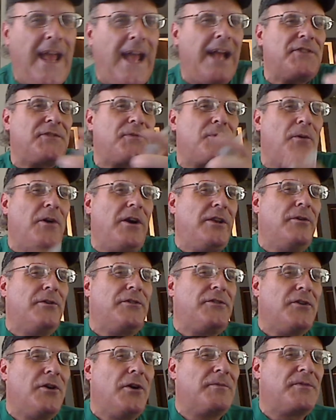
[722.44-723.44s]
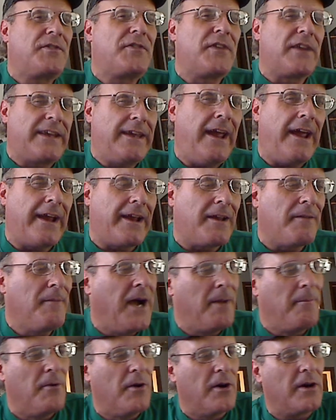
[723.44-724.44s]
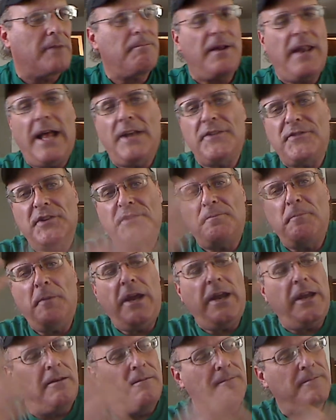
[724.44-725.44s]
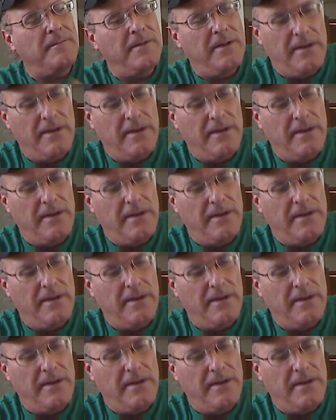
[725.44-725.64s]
that's where YouTube's the king in my book. But that's just me.